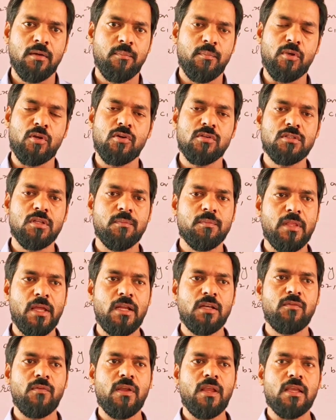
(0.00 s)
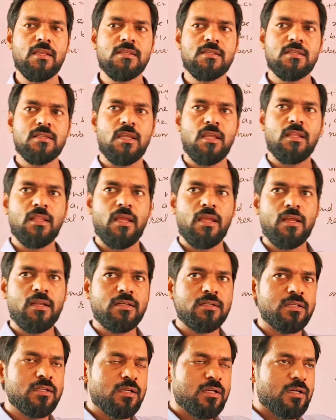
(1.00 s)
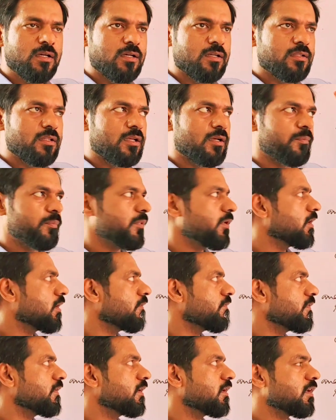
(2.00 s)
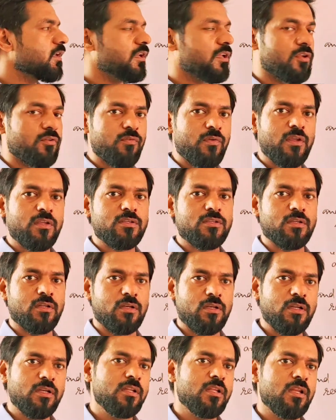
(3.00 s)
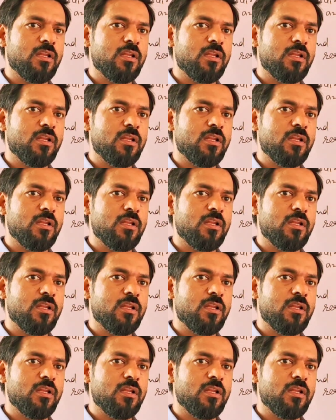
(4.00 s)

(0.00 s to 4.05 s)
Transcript: Because of that we can say that the pair of linear equation